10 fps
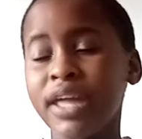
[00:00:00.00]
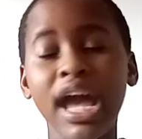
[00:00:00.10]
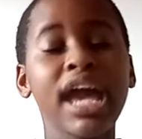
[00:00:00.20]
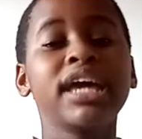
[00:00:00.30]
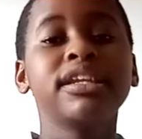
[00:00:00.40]

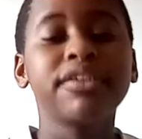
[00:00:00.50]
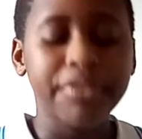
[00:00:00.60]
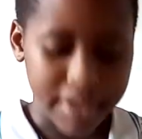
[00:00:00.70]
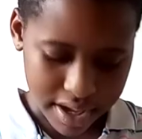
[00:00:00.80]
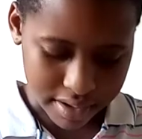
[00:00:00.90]

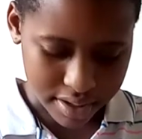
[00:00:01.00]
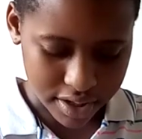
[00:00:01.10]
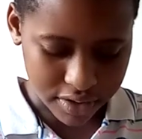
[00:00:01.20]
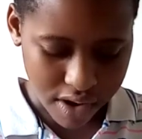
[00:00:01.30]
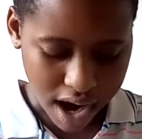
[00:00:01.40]
anything in
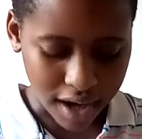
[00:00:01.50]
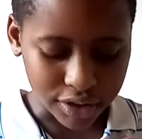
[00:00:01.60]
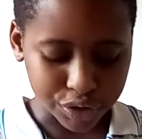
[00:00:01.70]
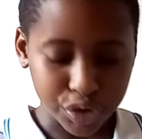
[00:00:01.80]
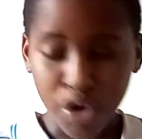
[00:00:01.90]
your
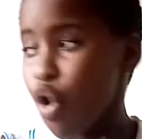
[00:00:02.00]
house.